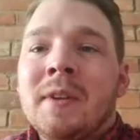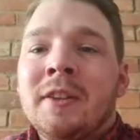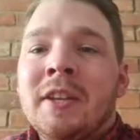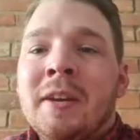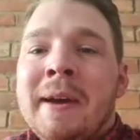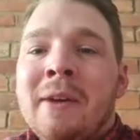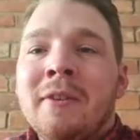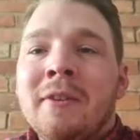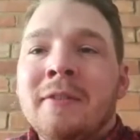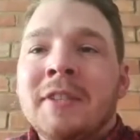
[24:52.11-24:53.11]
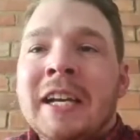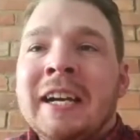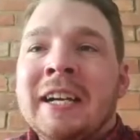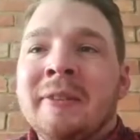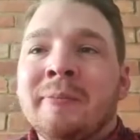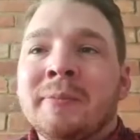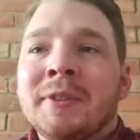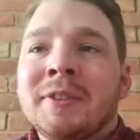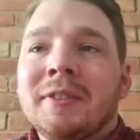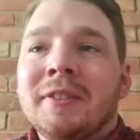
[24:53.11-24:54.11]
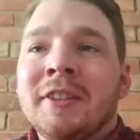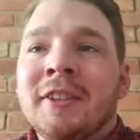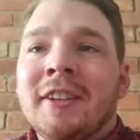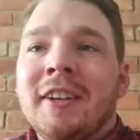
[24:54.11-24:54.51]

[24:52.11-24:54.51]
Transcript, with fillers: the amount of times that